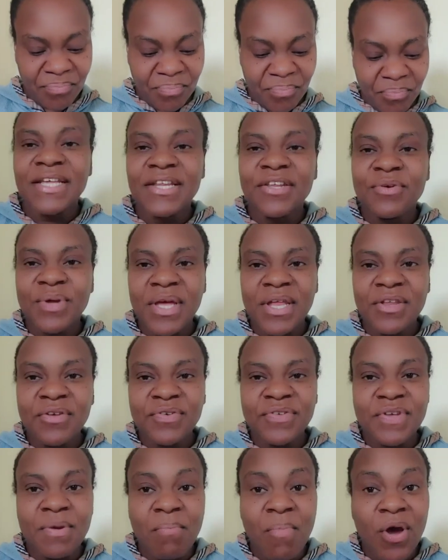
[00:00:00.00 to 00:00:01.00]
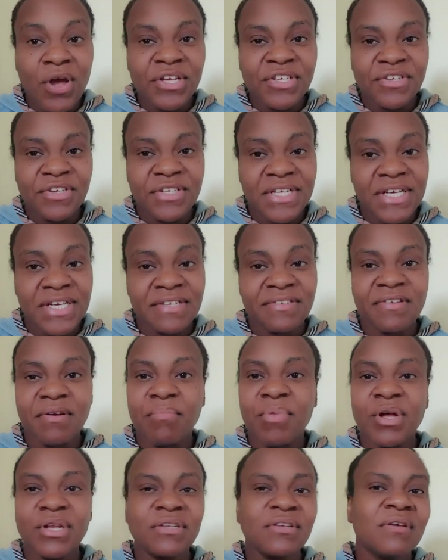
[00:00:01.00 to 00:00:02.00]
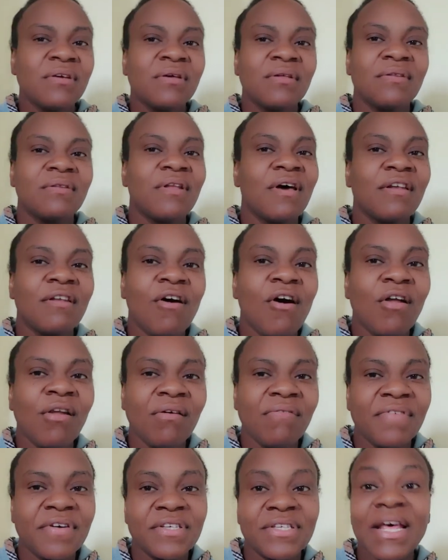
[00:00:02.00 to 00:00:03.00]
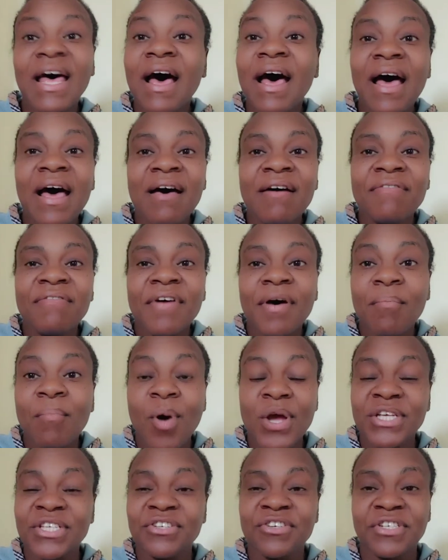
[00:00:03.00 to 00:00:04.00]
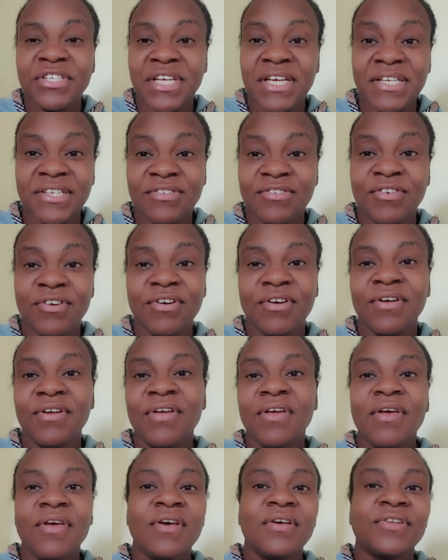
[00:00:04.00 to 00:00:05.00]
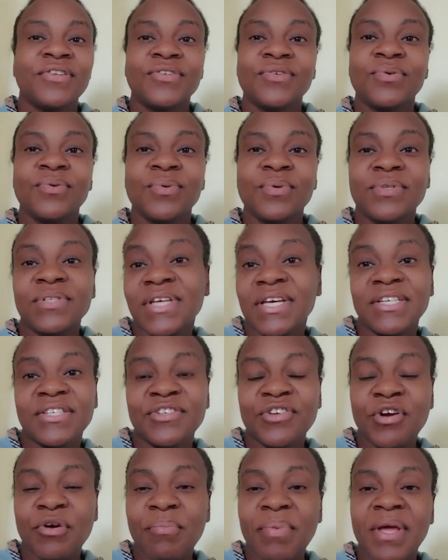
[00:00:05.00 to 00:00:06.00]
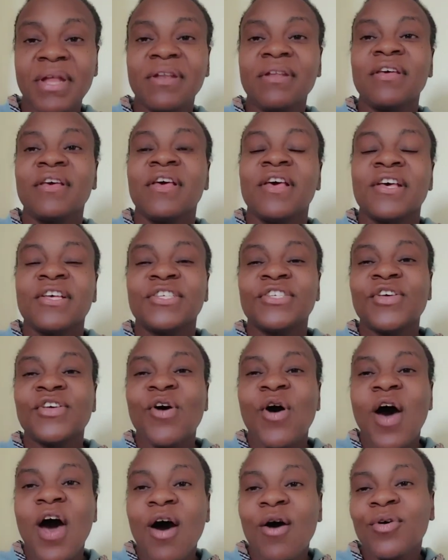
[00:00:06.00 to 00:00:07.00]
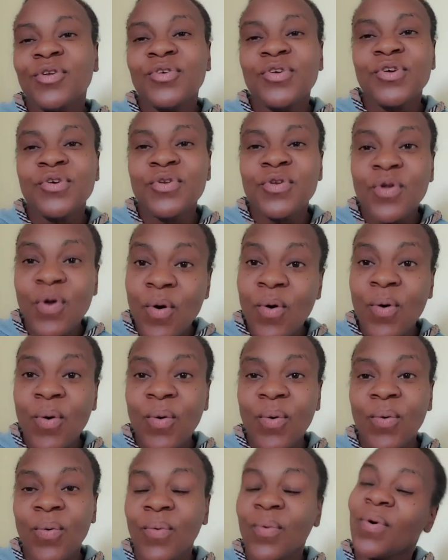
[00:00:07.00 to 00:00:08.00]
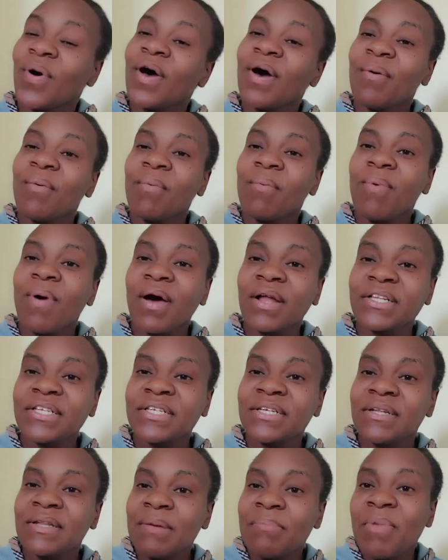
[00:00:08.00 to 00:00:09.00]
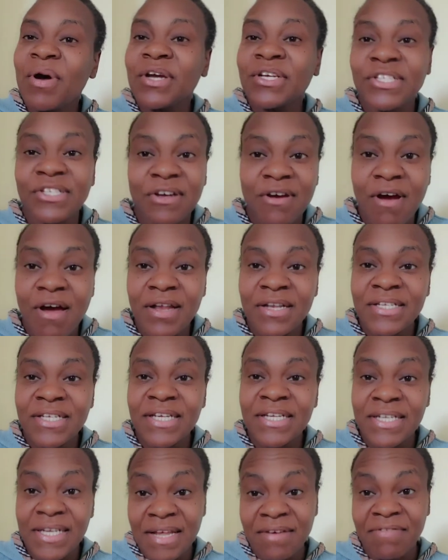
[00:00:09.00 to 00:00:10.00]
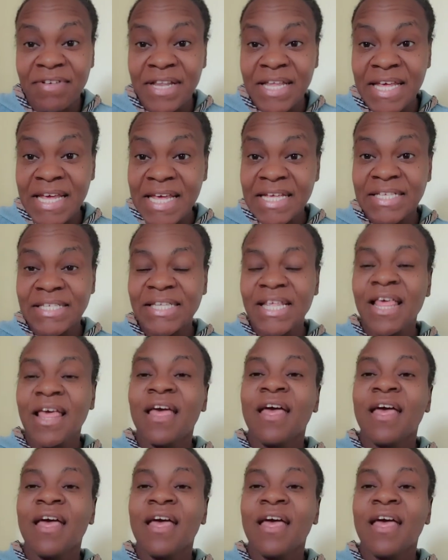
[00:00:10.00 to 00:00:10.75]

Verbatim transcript: that you can use a moisture tester, but not all of us have a moisture tester to test our bin. So how do you know what the moisture content level is?